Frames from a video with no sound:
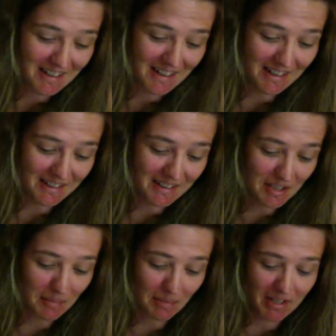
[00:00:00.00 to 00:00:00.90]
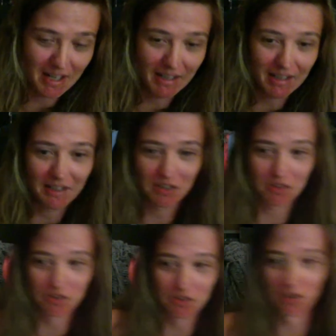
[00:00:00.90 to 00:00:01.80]
And see, my neck
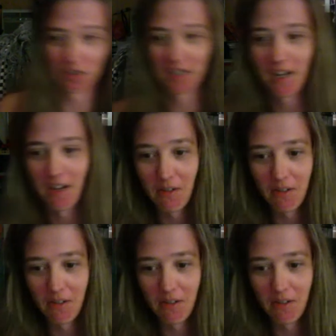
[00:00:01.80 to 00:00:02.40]
just jerked now.